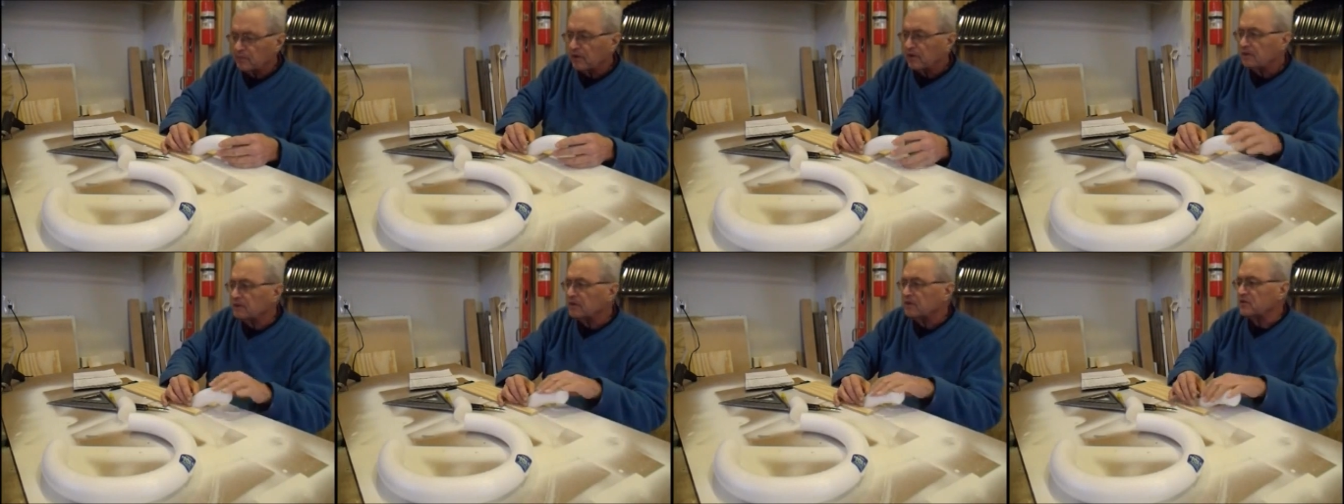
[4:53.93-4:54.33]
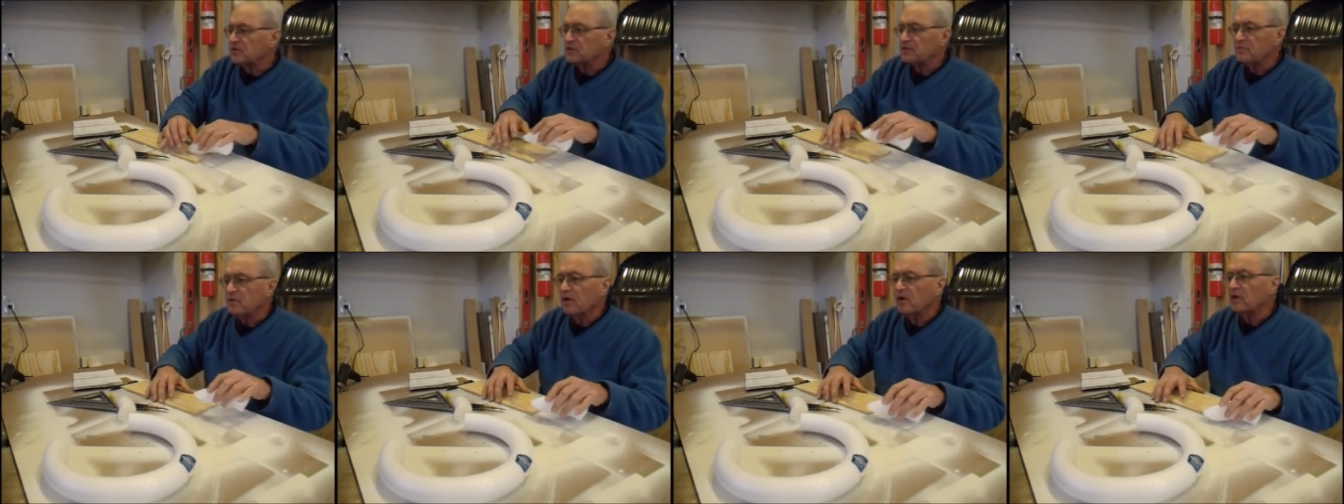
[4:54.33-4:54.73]
probably a
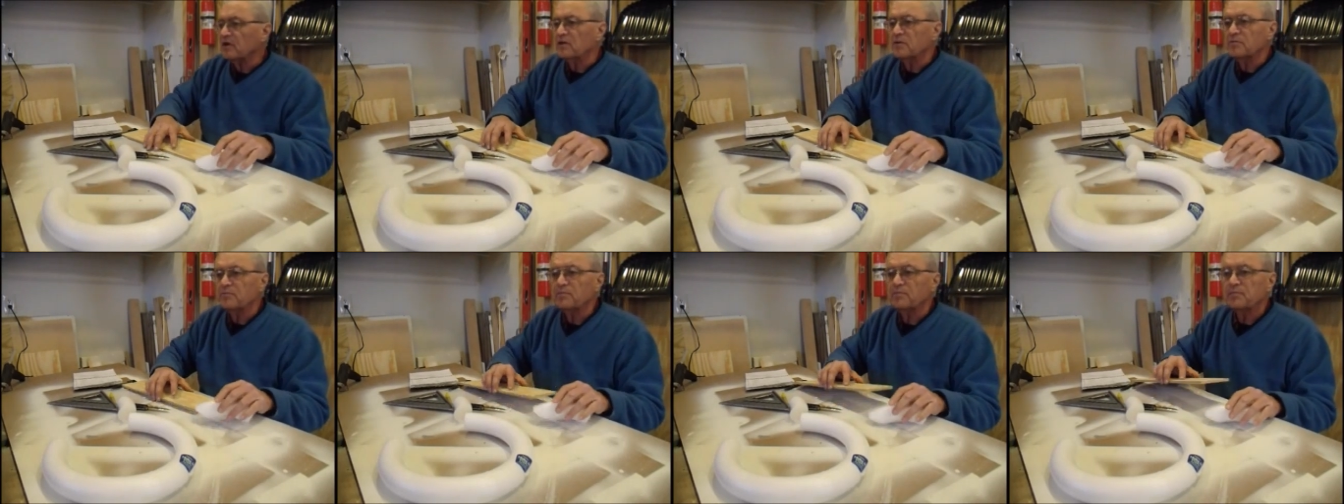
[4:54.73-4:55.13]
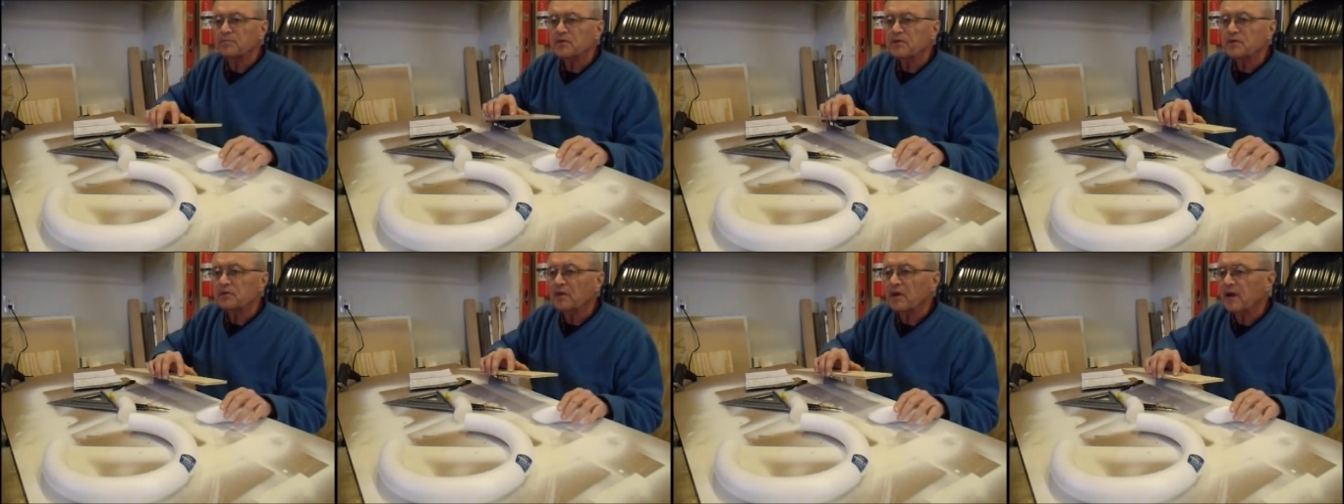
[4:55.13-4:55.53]
smaller
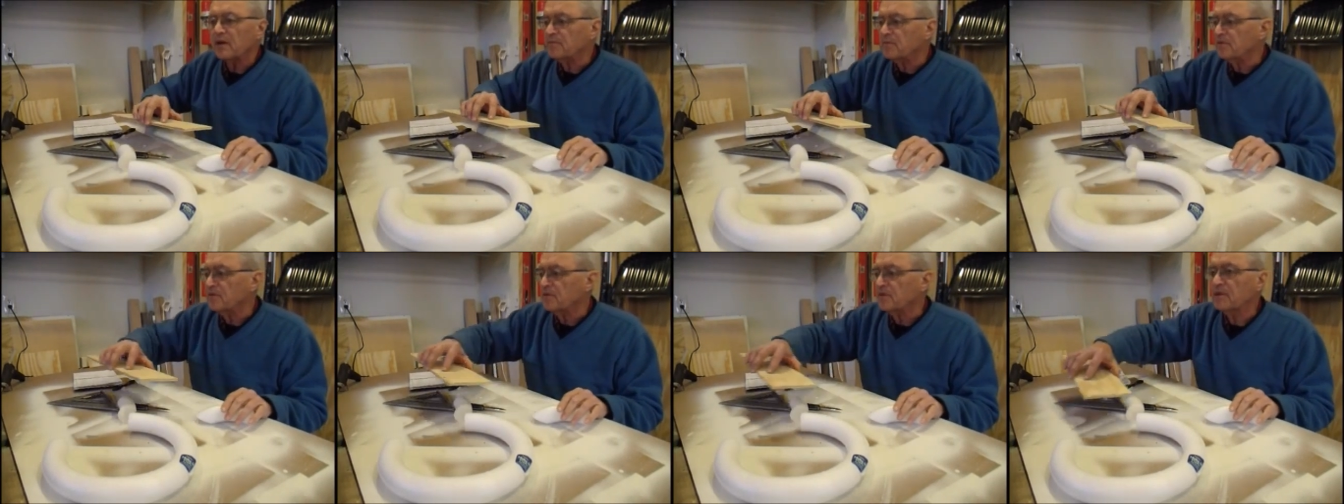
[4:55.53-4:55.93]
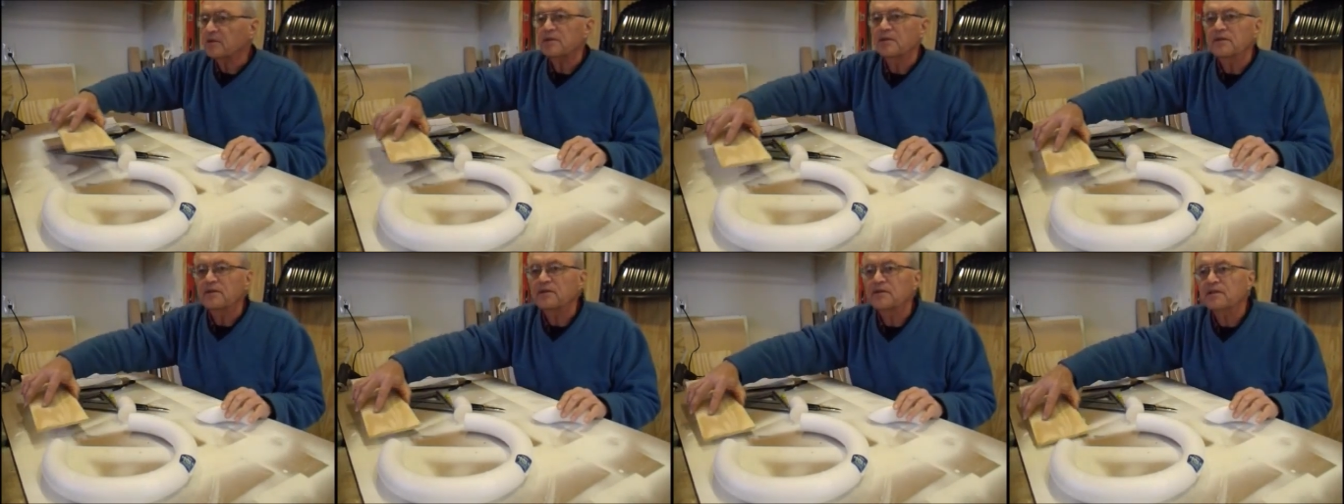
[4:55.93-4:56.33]
scrap of
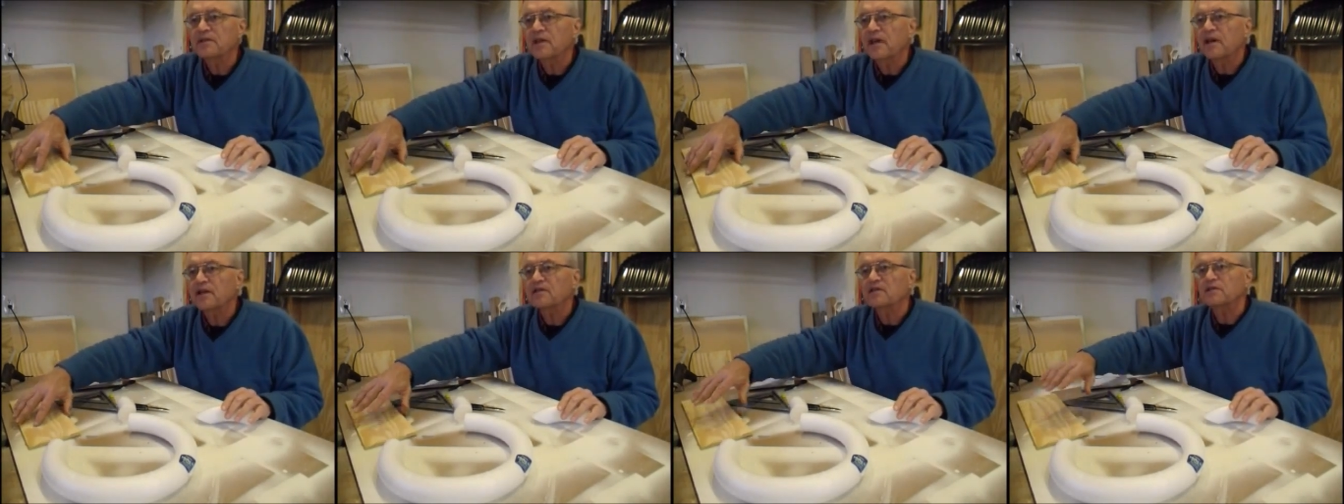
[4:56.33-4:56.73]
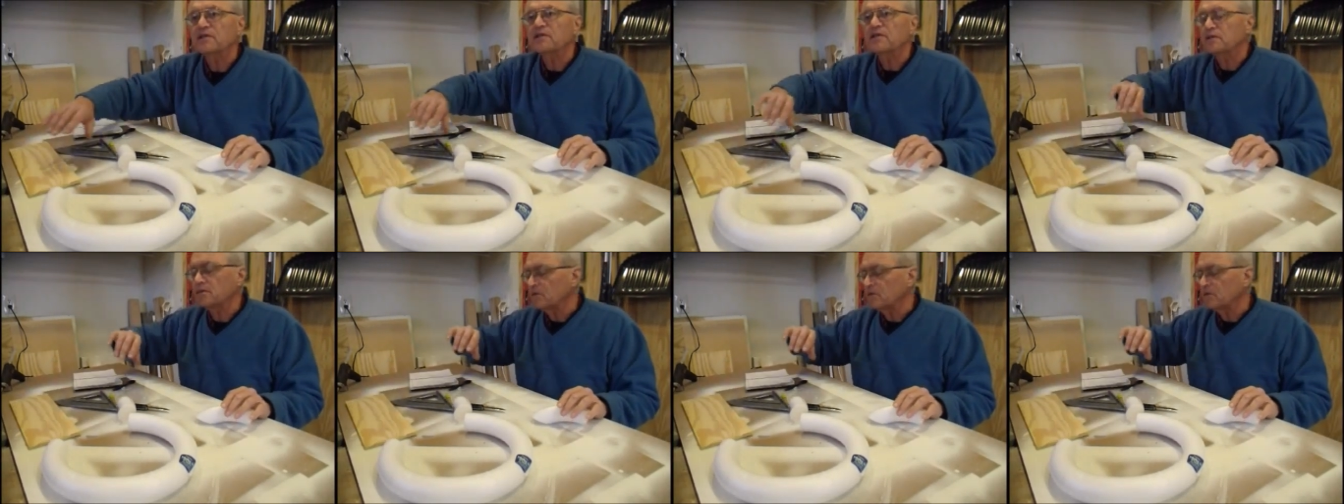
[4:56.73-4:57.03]
wood to attach it